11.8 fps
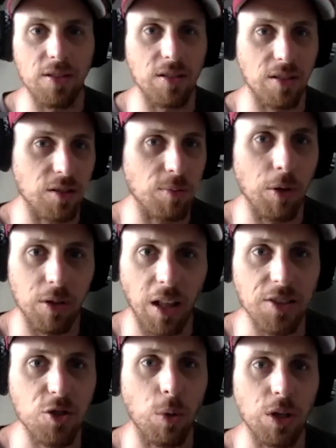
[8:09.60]
this has exploded in the
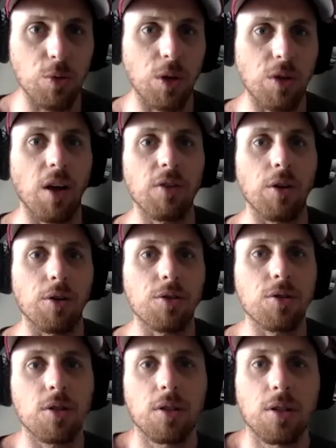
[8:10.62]
last 20, 25 years?